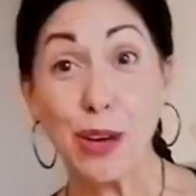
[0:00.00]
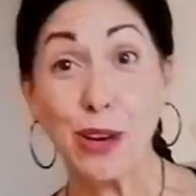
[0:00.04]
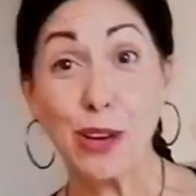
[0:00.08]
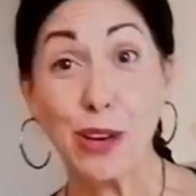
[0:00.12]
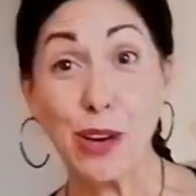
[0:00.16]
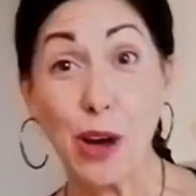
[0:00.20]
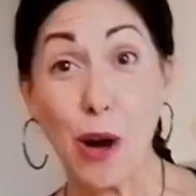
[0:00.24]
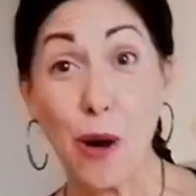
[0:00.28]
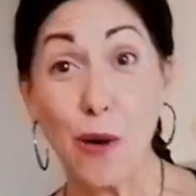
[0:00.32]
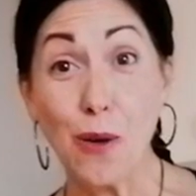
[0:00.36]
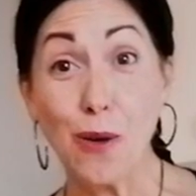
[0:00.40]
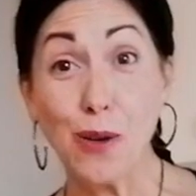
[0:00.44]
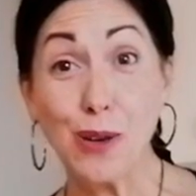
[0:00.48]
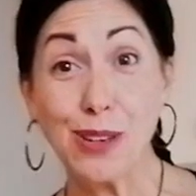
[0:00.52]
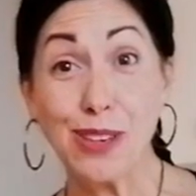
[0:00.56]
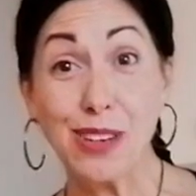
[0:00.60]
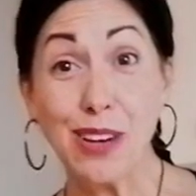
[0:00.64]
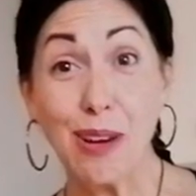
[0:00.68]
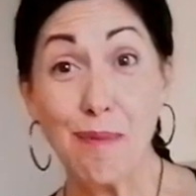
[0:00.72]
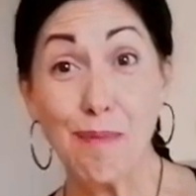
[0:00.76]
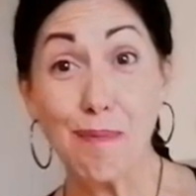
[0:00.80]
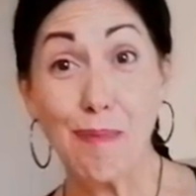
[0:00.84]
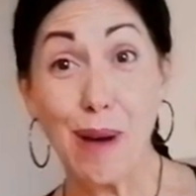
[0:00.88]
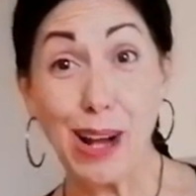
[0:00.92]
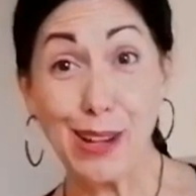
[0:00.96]
the
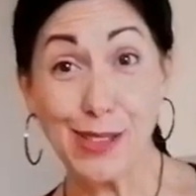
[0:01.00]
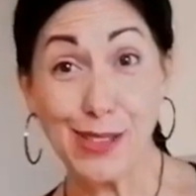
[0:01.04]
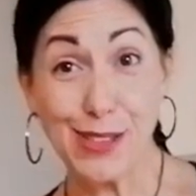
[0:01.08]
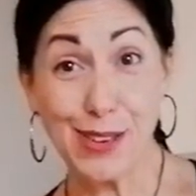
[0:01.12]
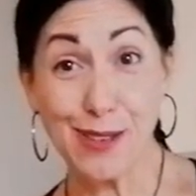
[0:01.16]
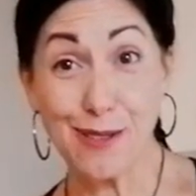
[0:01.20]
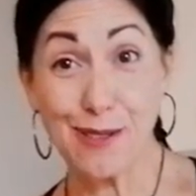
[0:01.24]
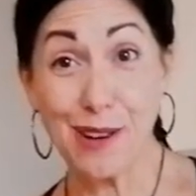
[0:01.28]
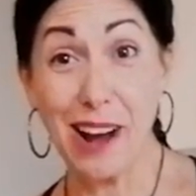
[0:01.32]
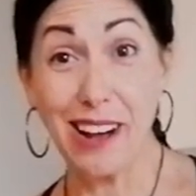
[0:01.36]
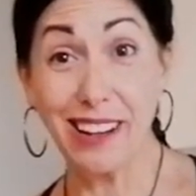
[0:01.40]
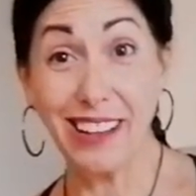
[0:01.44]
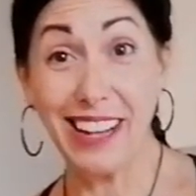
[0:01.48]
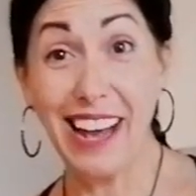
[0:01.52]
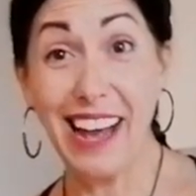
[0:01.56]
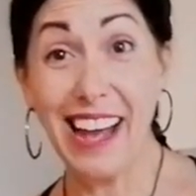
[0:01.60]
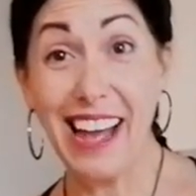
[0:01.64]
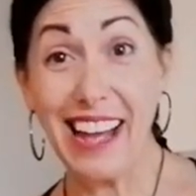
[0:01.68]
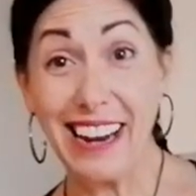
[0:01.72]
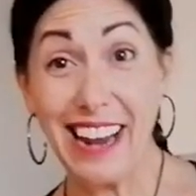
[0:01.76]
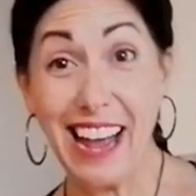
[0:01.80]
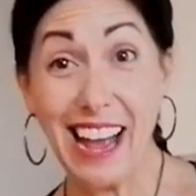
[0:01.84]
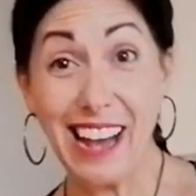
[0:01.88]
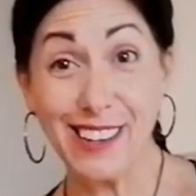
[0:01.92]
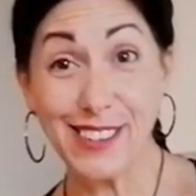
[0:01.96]
goat, mozzarella,
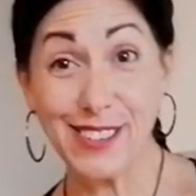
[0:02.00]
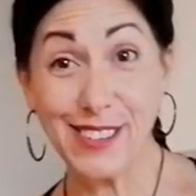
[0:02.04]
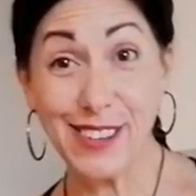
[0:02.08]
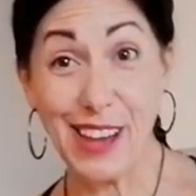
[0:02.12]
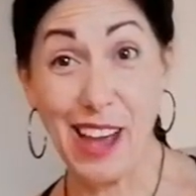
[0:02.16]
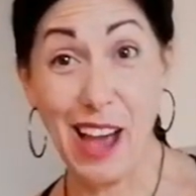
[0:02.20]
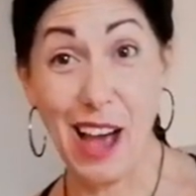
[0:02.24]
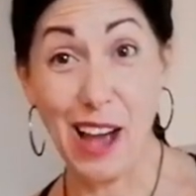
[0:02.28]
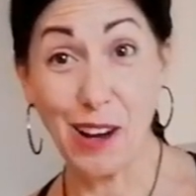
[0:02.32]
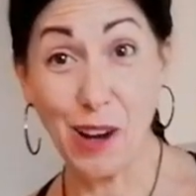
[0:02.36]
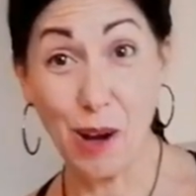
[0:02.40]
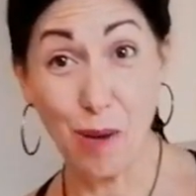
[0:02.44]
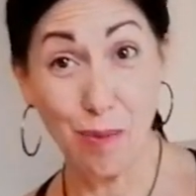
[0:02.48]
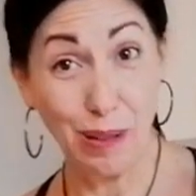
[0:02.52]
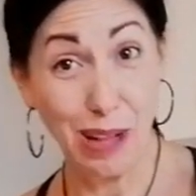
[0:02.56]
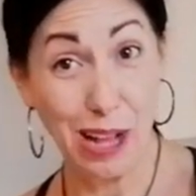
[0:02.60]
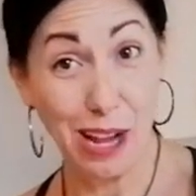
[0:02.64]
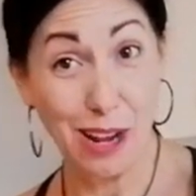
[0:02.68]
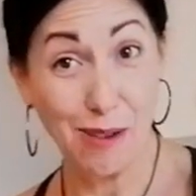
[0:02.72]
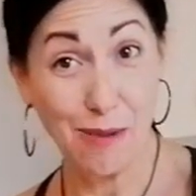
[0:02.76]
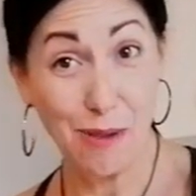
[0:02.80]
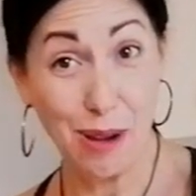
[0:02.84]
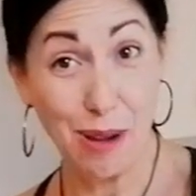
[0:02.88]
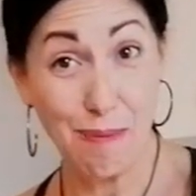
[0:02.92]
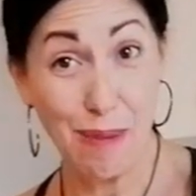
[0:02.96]
and Asiago
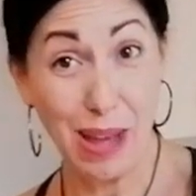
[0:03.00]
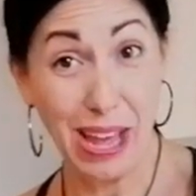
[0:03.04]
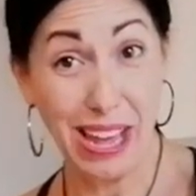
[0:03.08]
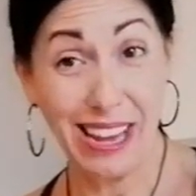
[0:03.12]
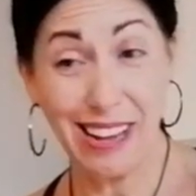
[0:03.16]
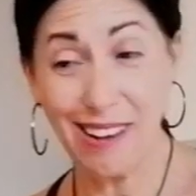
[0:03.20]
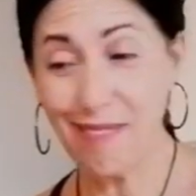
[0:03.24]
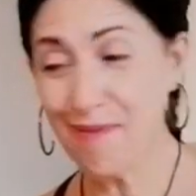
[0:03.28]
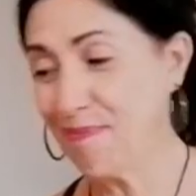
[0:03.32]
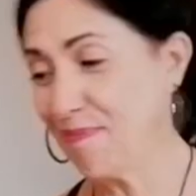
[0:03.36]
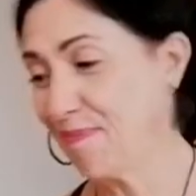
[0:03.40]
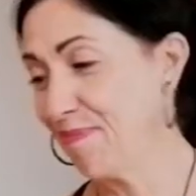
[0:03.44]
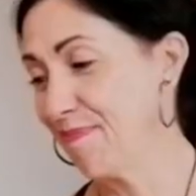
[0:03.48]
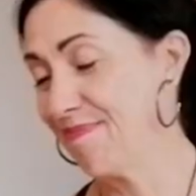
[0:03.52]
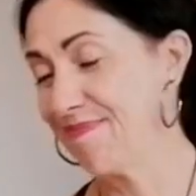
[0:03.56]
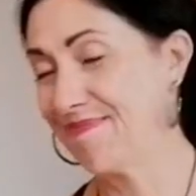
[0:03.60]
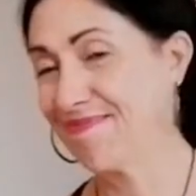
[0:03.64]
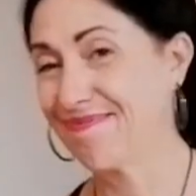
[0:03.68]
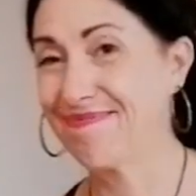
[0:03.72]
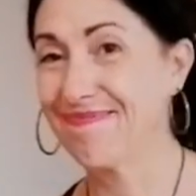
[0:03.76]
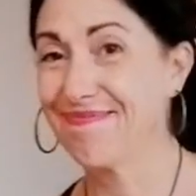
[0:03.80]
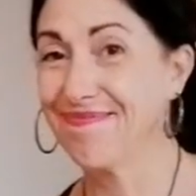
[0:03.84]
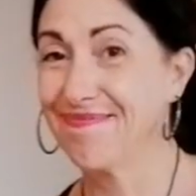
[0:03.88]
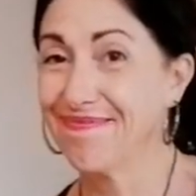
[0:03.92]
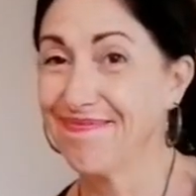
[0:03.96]
blend we made?
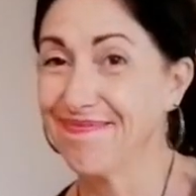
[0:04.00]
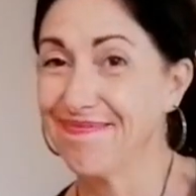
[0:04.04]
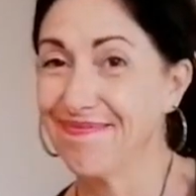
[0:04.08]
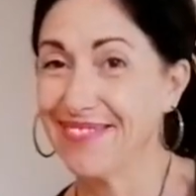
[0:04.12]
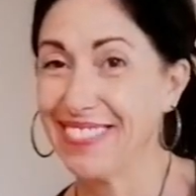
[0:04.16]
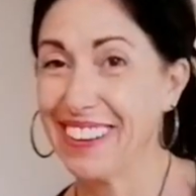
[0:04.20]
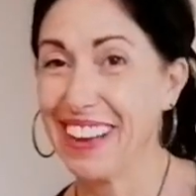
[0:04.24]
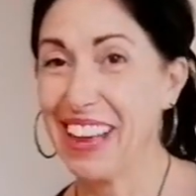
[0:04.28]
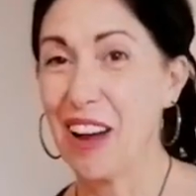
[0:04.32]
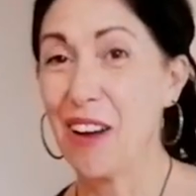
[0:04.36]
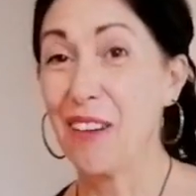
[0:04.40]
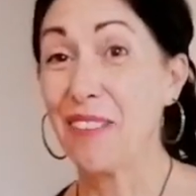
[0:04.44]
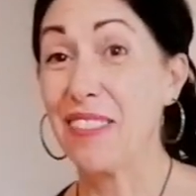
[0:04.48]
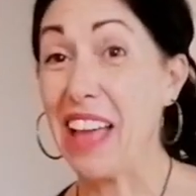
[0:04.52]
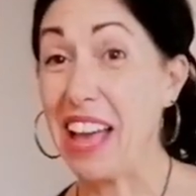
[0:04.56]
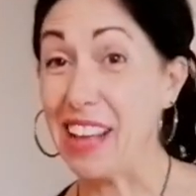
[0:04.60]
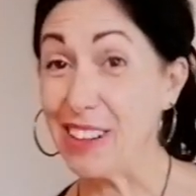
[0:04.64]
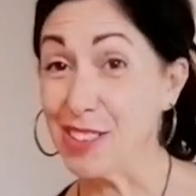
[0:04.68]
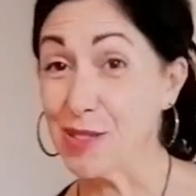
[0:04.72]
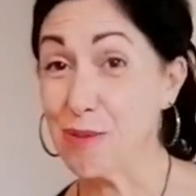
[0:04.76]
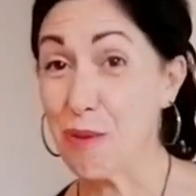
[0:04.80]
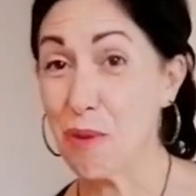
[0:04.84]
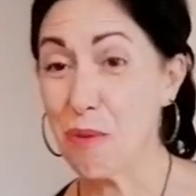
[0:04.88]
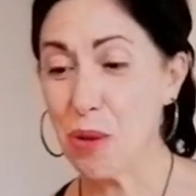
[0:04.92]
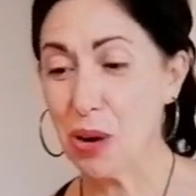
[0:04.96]

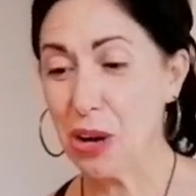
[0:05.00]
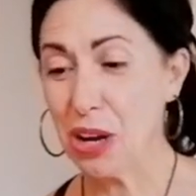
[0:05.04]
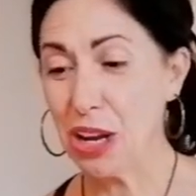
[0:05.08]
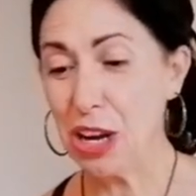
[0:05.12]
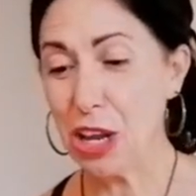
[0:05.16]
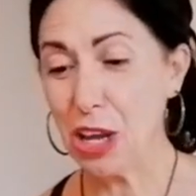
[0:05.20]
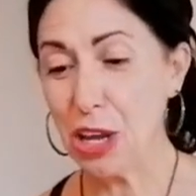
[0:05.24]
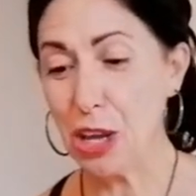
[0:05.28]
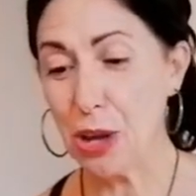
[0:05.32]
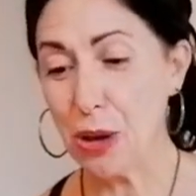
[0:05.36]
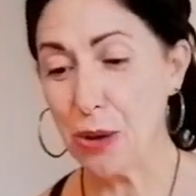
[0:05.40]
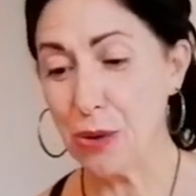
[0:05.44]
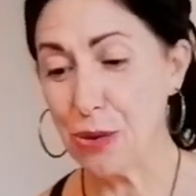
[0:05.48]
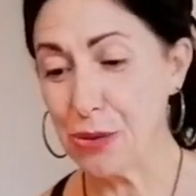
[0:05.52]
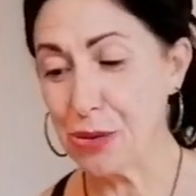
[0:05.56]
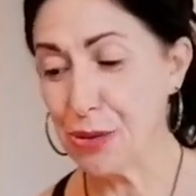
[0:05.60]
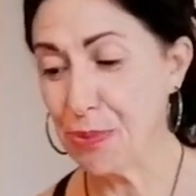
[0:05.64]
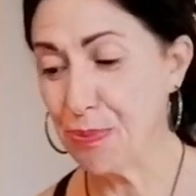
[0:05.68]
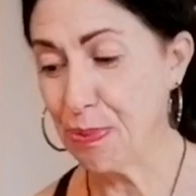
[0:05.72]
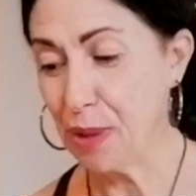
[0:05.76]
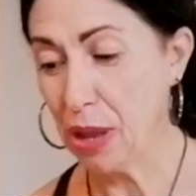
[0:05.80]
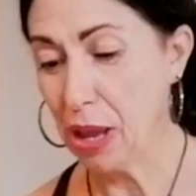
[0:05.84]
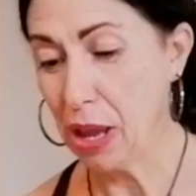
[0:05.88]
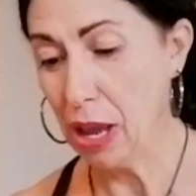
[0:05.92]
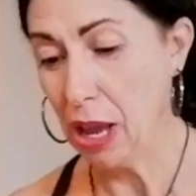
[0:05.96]
That's what we're going to use.